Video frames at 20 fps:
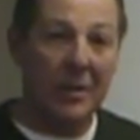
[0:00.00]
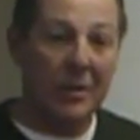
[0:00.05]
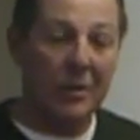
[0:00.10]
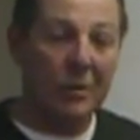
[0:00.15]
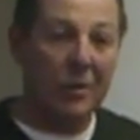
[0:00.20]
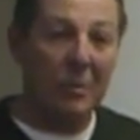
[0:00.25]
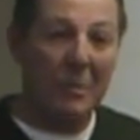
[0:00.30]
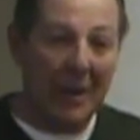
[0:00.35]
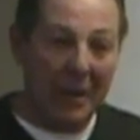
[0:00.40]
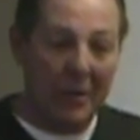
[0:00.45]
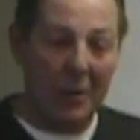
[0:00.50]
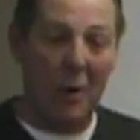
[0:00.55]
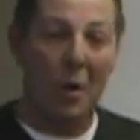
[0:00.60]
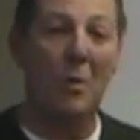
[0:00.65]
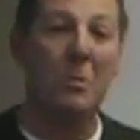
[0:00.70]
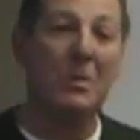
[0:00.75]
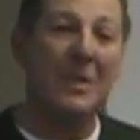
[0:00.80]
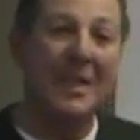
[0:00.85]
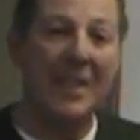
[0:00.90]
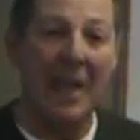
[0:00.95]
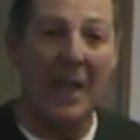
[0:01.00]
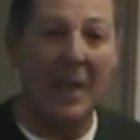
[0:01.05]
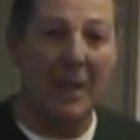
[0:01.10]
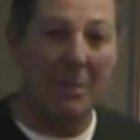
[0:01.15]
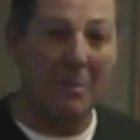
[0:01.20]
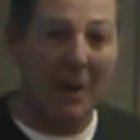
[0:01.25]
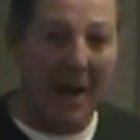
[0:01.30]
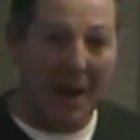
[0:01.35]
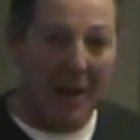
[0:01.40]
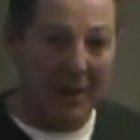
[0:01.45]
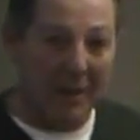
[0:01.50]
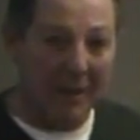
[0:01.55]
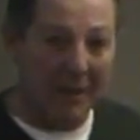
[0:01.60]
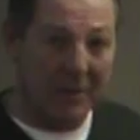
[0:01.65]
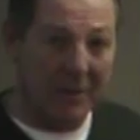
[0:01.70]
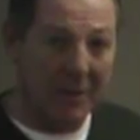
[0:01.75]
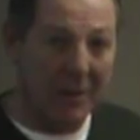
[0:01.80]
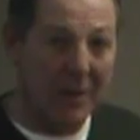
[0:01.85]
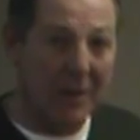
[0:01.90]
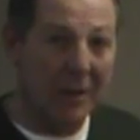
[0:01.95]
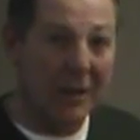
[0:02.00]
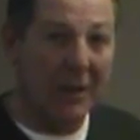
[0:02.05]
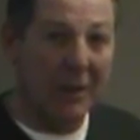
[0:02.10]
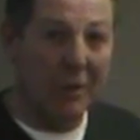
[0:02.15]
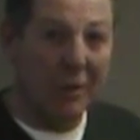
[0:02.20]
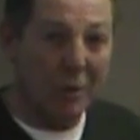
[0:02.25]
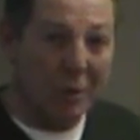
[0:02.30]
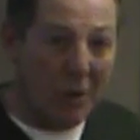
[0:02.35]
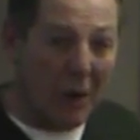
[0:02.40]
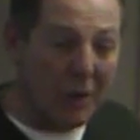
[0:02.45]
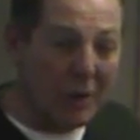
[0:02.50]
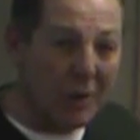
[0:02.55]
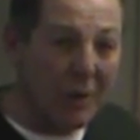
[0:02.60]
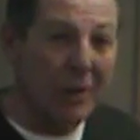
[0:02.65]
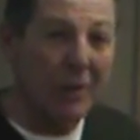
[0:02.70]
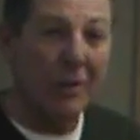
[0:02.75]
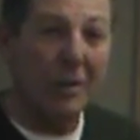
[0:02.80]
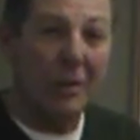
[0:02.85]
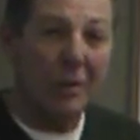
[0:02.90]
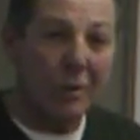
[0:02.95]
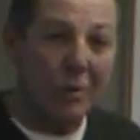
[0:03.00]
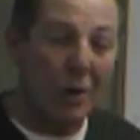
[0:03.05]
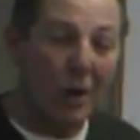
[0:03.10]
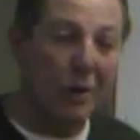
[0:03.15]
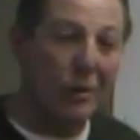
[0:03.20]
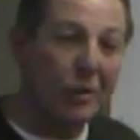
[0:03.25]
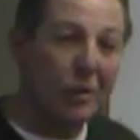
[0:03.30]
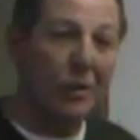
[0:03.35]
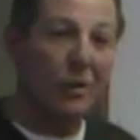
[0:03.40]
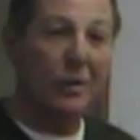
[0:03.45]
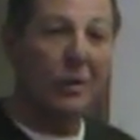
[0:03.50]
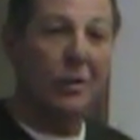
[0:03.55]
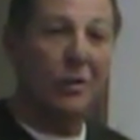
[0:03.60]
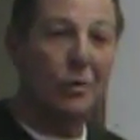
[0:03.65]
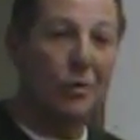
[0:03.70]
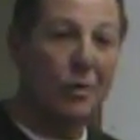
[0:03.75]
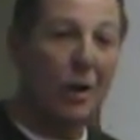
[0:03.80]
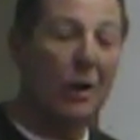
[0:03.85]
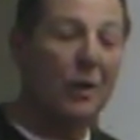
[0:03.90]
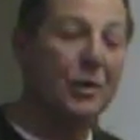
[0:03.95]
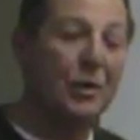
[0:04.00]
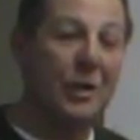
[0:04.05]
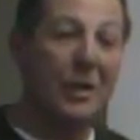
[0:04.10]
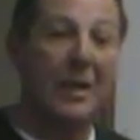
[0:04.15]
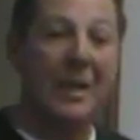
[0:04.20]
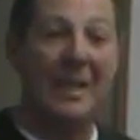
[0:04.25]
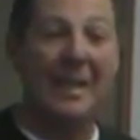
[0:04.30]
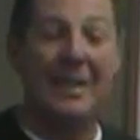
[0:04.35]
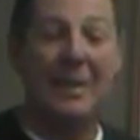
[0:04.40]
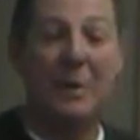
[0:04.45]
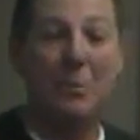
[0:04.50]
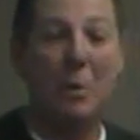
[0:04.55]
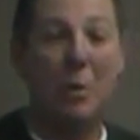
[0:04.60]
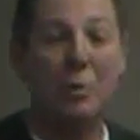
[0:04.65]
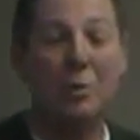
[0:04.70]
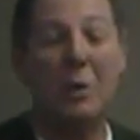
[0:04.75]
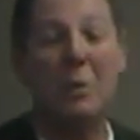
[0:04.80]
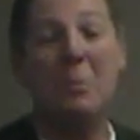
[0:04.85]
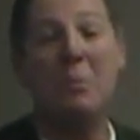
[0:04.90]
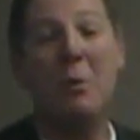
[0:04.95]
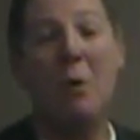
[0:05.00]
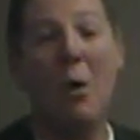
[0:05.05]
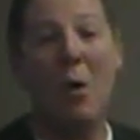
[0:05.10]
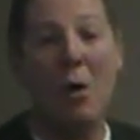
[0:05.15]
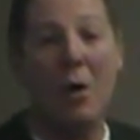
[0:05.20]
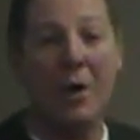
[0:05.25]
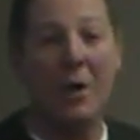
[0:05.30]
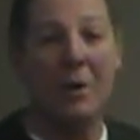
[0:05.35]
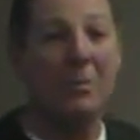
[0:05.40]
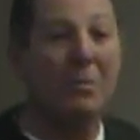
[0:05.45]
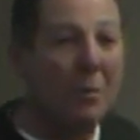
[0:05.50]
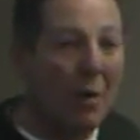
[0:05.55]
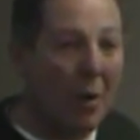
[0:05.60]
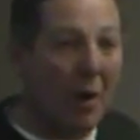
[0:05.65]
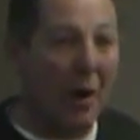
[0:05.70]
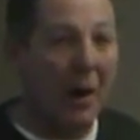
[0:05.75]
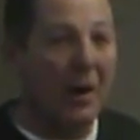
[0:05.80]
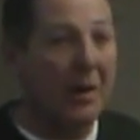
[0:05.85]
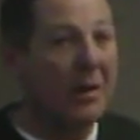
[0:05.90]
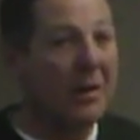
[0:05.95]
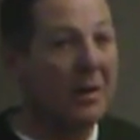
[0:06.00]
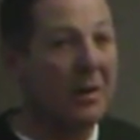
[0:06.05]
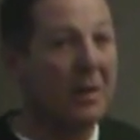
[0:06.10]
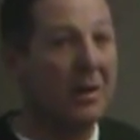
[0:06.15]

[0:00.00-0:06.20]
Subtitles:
So make no mistake about it. Construction is the most important part